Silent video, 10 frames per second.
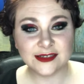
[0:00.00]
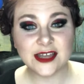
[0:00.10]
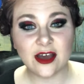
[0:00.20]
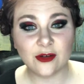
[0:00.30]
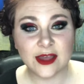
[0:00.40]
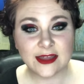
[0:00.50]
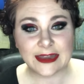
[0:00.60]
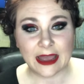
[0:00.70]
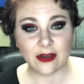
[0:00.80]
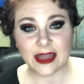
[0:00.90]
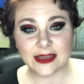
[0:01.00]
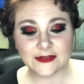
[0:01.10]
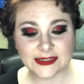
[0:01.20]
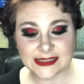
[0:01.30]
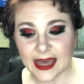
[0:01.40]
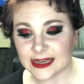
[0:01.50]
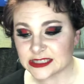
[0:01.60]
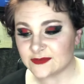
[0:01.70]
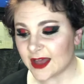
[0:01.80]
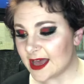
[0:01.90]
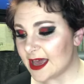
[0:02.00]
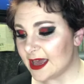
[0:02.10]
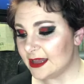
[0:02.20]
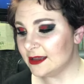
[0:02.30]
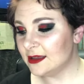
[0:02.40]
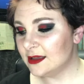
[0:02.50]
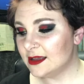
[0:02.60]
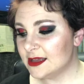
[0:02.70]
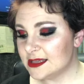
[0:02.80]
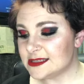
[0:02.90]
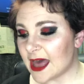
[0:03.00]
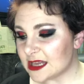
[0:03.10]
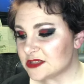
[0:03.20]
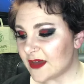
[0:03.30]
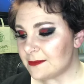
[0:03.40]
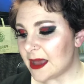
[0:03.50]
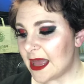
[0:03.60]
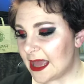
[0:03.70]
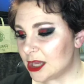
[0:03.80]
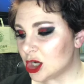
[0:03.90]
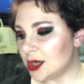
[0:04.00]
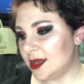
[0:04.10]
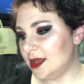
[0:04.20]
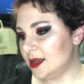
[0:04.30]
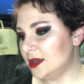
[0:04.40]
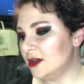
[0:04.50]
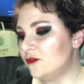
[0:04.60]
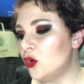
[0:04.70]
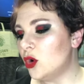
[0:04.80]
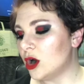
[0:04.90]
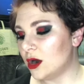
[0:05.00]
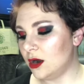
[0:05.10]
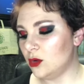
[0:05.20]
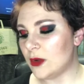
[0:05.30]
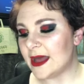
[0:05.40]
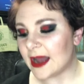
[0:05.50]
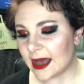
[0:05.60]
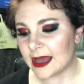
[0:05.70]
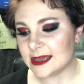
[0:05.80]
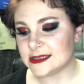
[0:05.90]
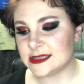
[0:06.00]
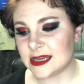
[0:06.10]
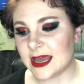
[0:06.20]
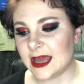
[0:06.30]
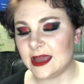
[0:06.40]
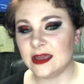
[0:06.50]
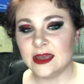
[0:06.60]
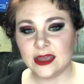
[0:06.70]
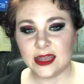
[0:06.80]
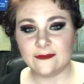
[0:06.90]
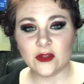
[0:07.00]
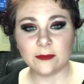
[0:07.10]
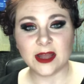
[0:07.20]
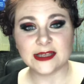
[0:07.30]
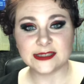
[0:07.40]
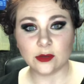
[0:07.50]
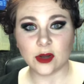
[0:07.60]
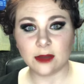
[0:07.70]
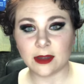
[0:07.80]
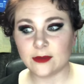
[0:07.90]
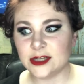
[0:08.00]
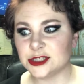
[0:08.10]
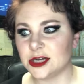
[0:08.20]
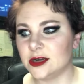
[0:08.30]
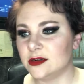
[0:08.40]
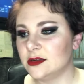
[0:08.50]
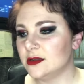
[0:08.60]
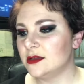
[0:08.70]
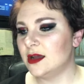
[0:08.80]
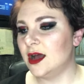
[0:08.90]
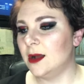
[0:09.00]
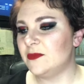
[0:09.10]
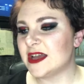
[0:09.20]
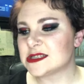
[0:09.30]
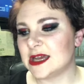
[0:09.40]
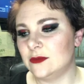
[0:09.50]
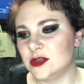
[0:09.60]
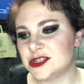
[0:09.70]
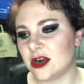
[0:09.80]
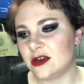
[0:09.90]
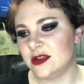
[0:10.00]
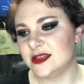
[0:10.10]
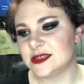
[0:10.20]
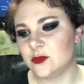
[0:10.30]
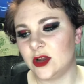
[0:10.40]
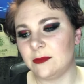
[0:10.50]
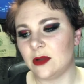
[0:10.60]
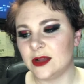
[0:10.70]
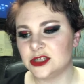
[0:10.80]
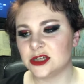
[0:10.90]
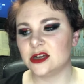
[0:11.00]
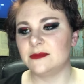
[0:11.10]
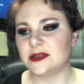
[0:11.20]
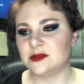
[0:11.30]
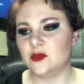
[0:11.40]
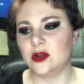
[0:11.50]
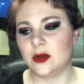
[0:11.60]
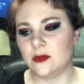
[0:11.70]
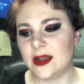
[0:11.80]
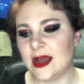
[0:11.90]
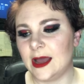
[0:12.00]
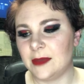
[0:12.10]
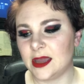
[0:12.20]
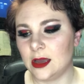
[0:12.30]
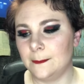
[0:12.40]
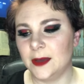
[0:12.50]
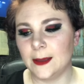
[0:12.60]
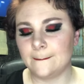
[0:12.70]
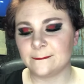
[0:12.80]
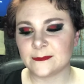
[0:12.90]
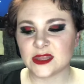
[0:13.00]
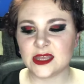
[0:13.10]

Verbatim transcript: So now I have satisfied satisfied my hankering for red eyes today, even though I'm not still wearing my red shirt. Um, that's kind of what started it this morning. My red shirt makes me want to wear red eye makeup, but